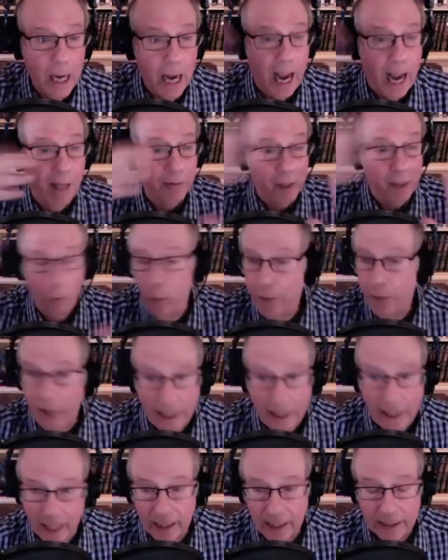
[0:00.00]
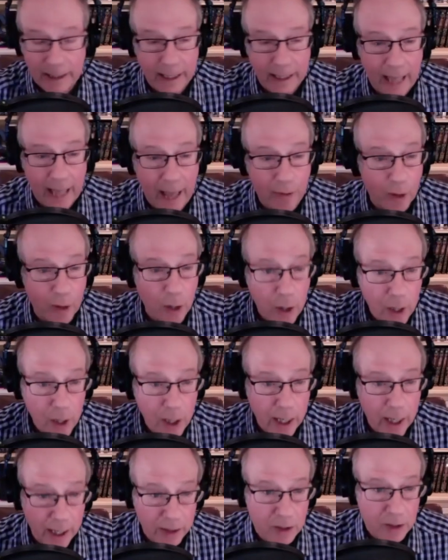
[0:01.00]
And then when they cut it together,
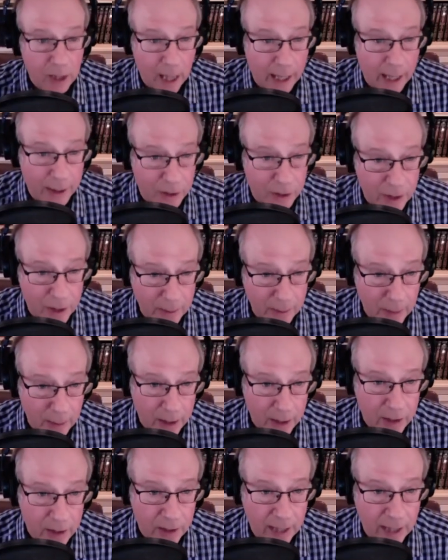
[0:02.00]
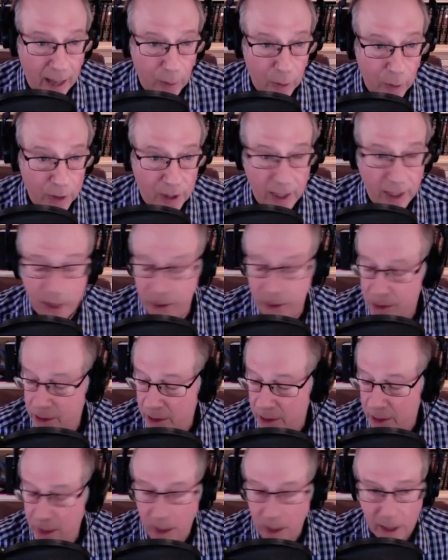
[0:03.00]
it's like seamless. That was his
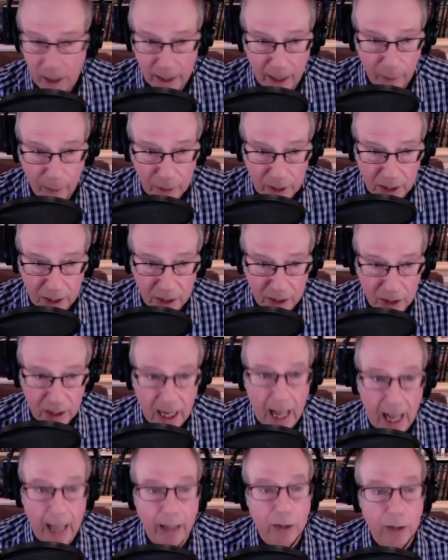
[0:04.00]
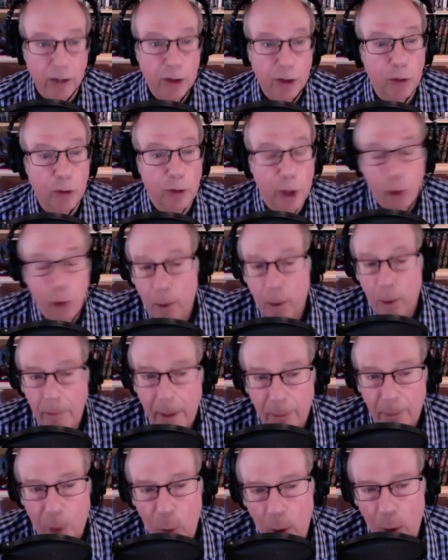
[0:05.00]
that was his style. So do you
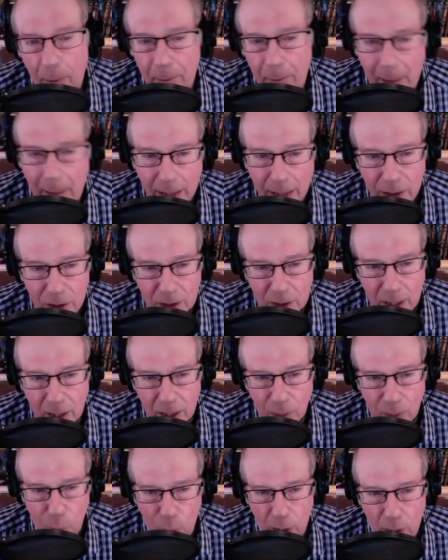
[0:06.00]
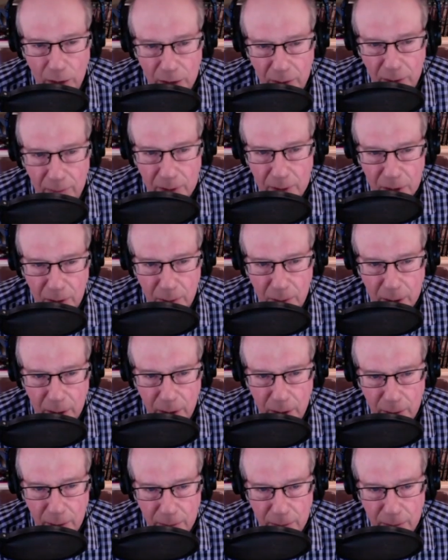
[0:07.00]
remember what my stunt was in Mr. Magoo?